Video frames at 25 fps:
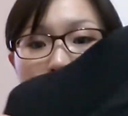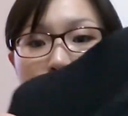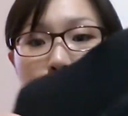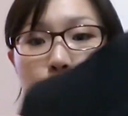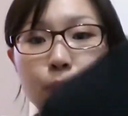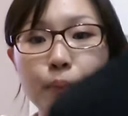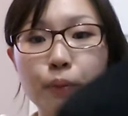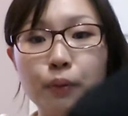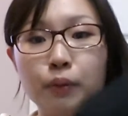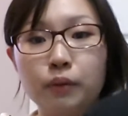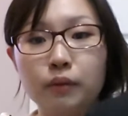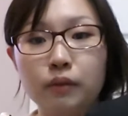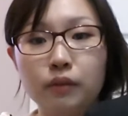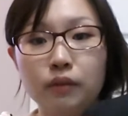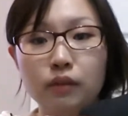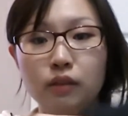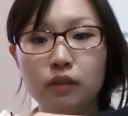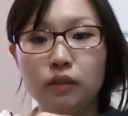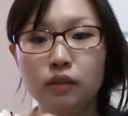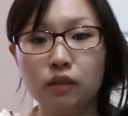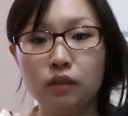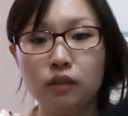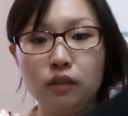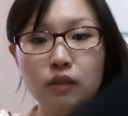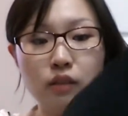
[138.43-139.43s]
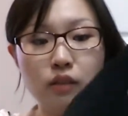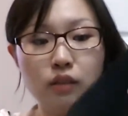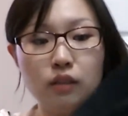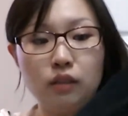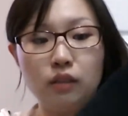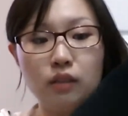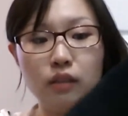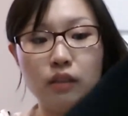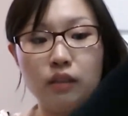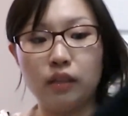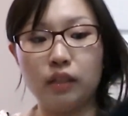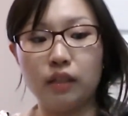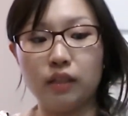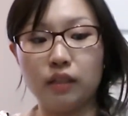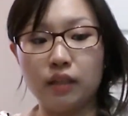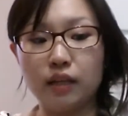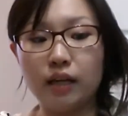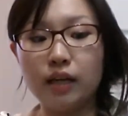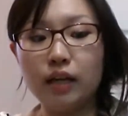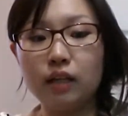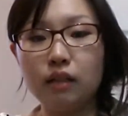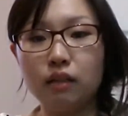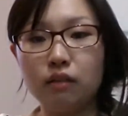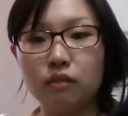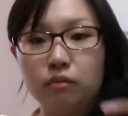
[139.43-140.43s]
up like
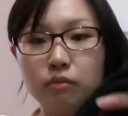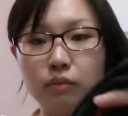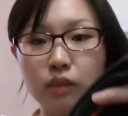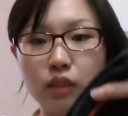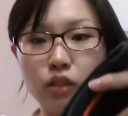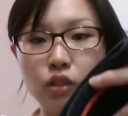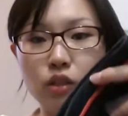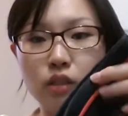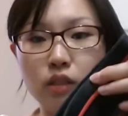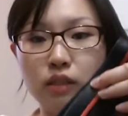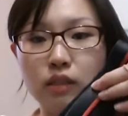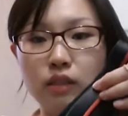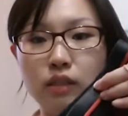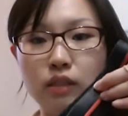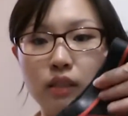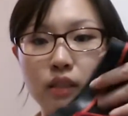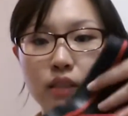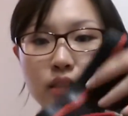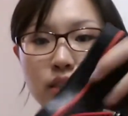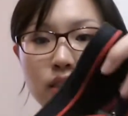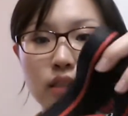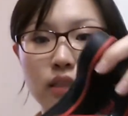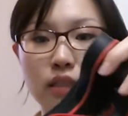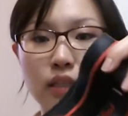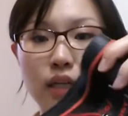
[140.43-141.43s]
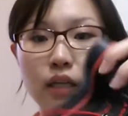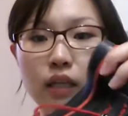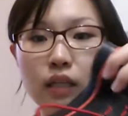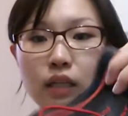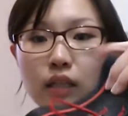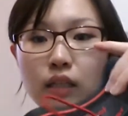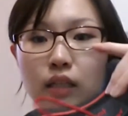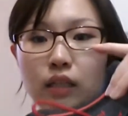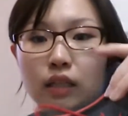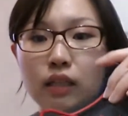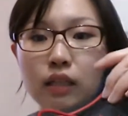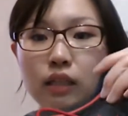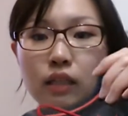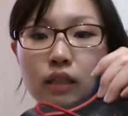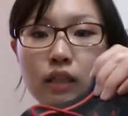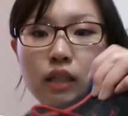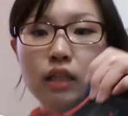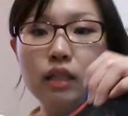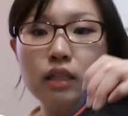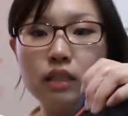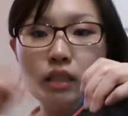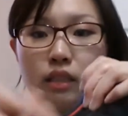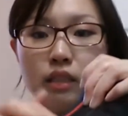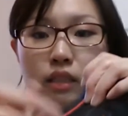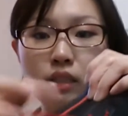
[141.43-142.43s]
that. Make sure it's nice and tight. And then
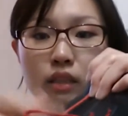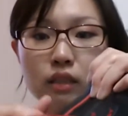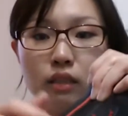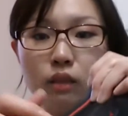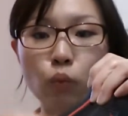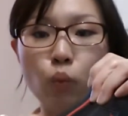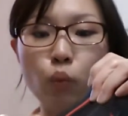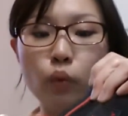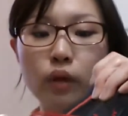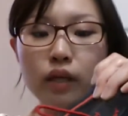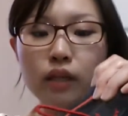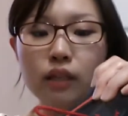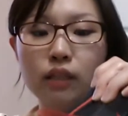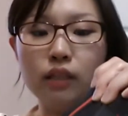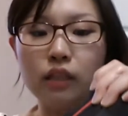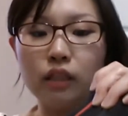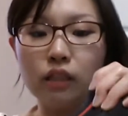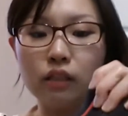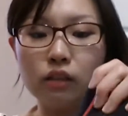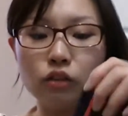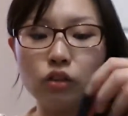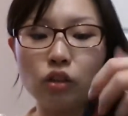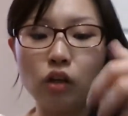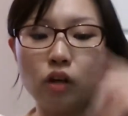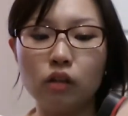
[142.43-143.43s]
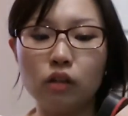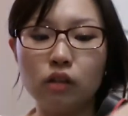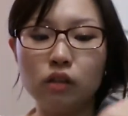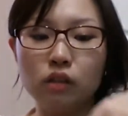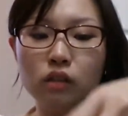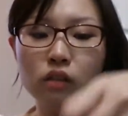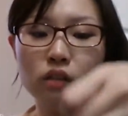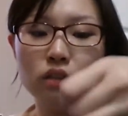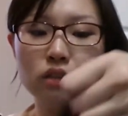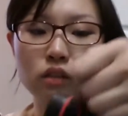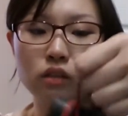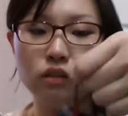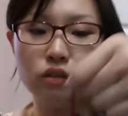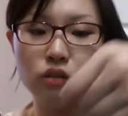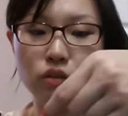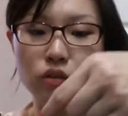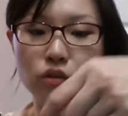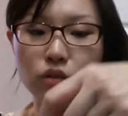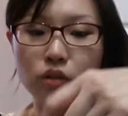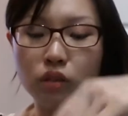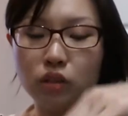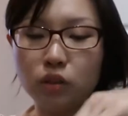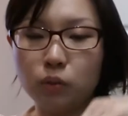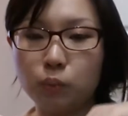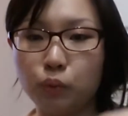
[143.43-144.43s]
this weird little toggle,
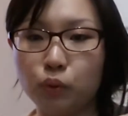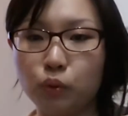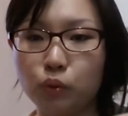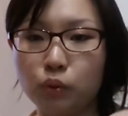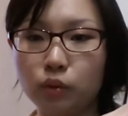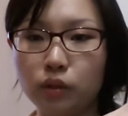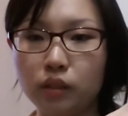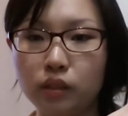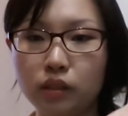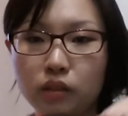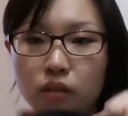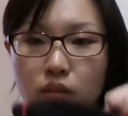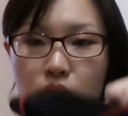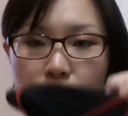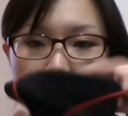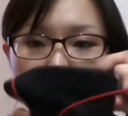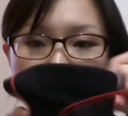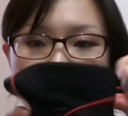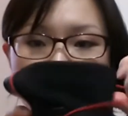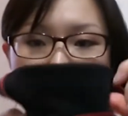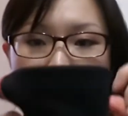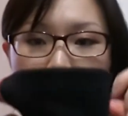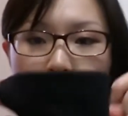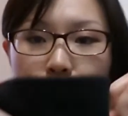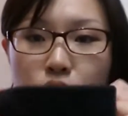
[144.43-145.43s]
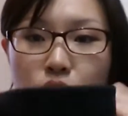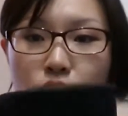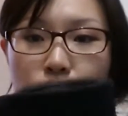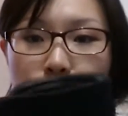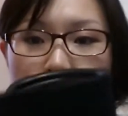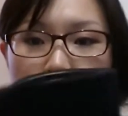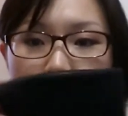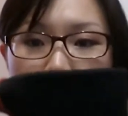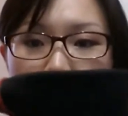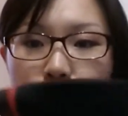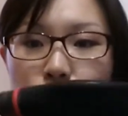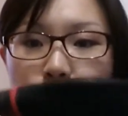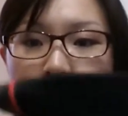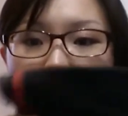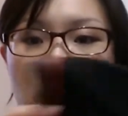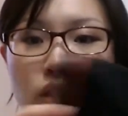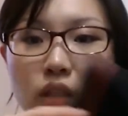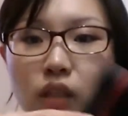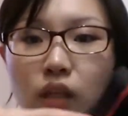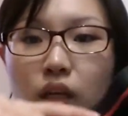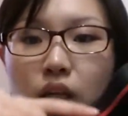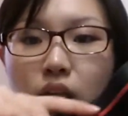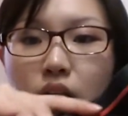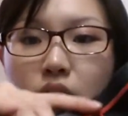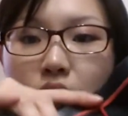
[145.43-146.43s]
you just pull it over
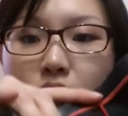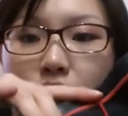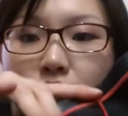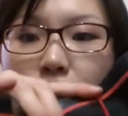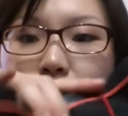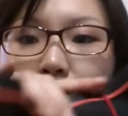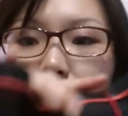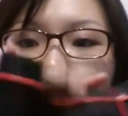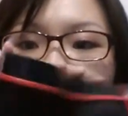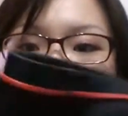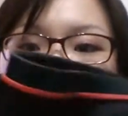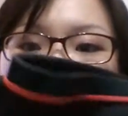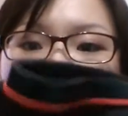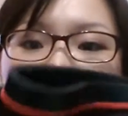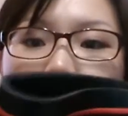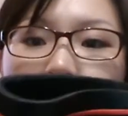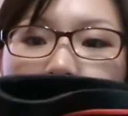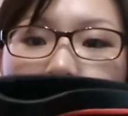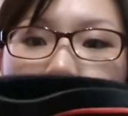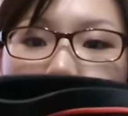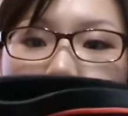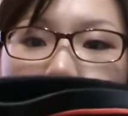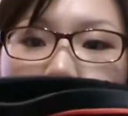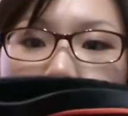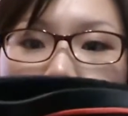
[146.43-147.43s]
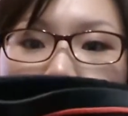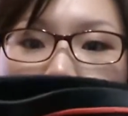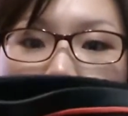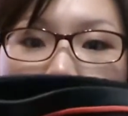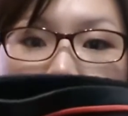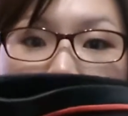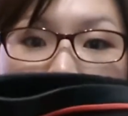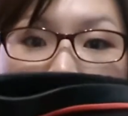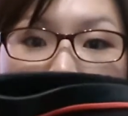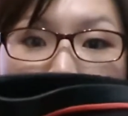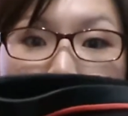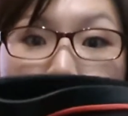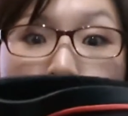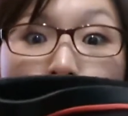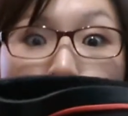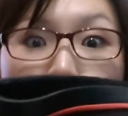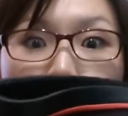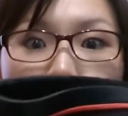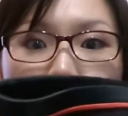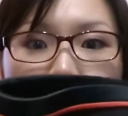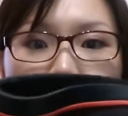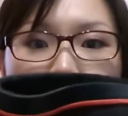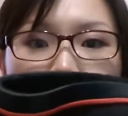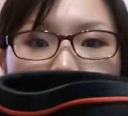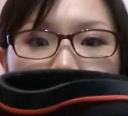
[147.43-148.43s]
and there you go. A
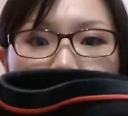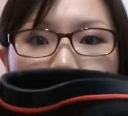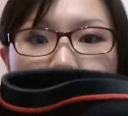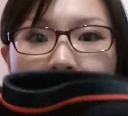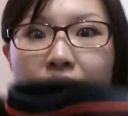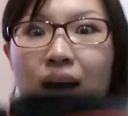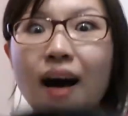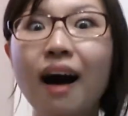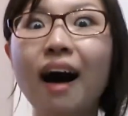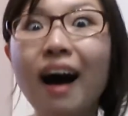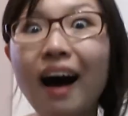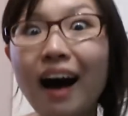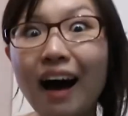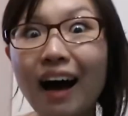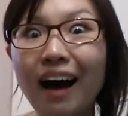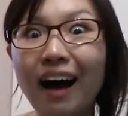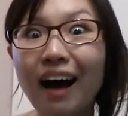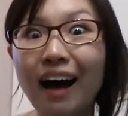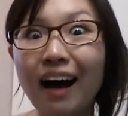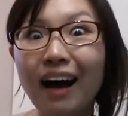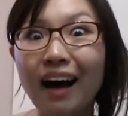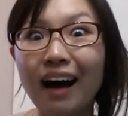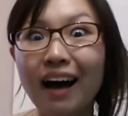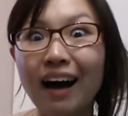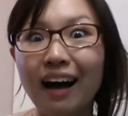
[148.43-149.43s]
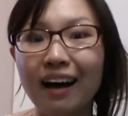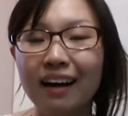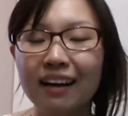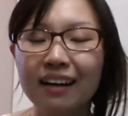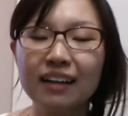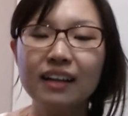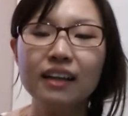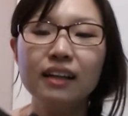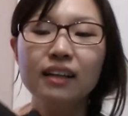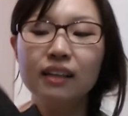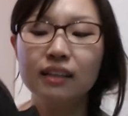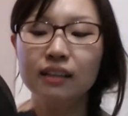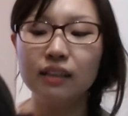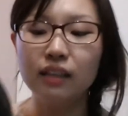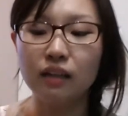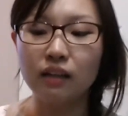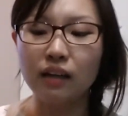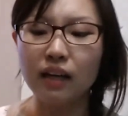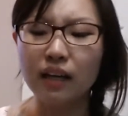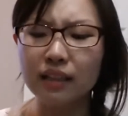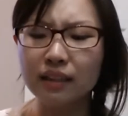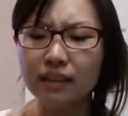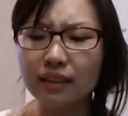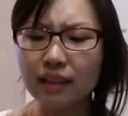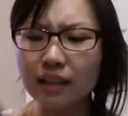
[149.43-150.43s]
boot. Haha! Now
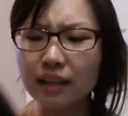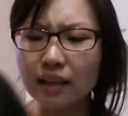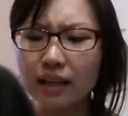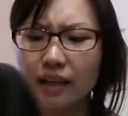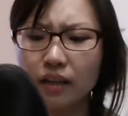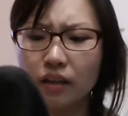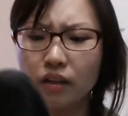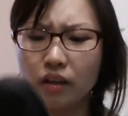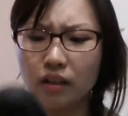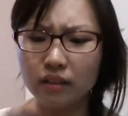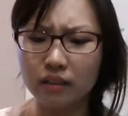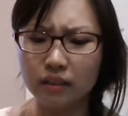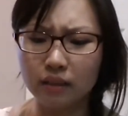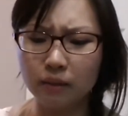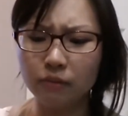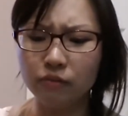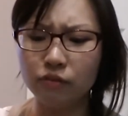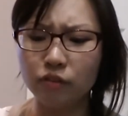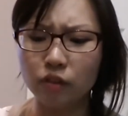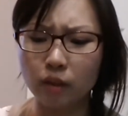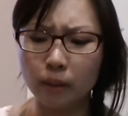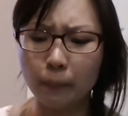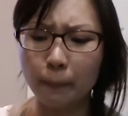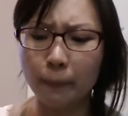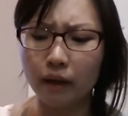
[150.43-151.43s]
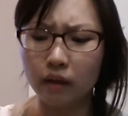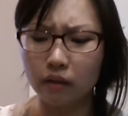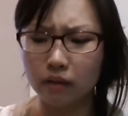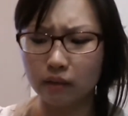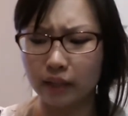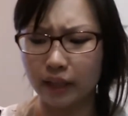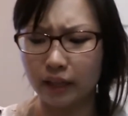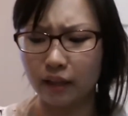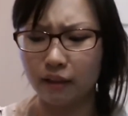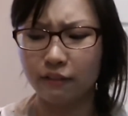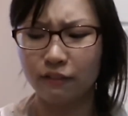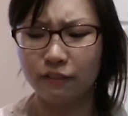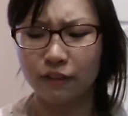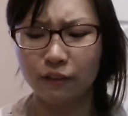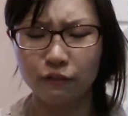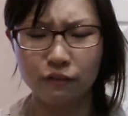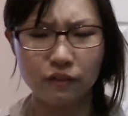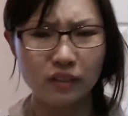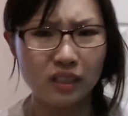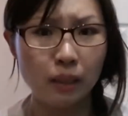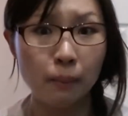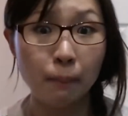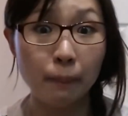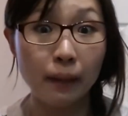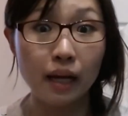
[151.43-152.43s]
I think I got them for about like
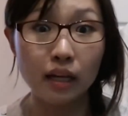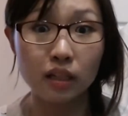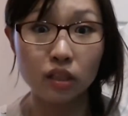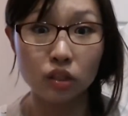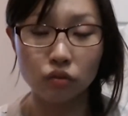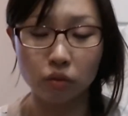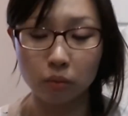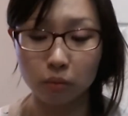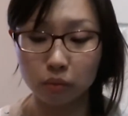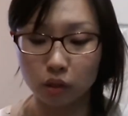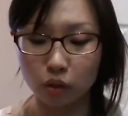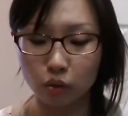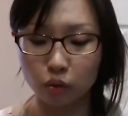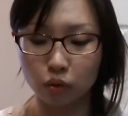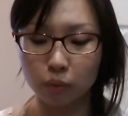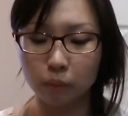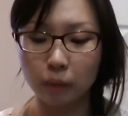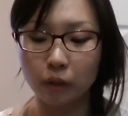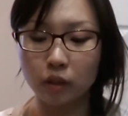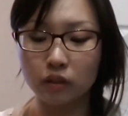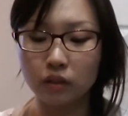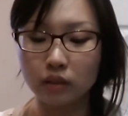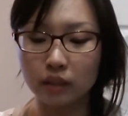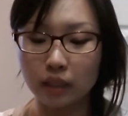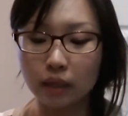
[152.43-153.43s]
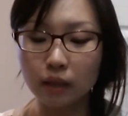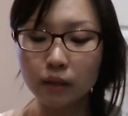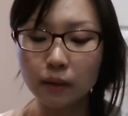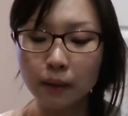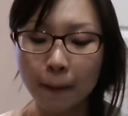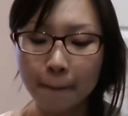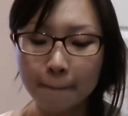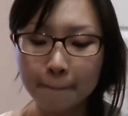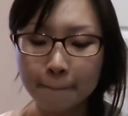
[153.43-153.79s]
$50 from the Groupon sale.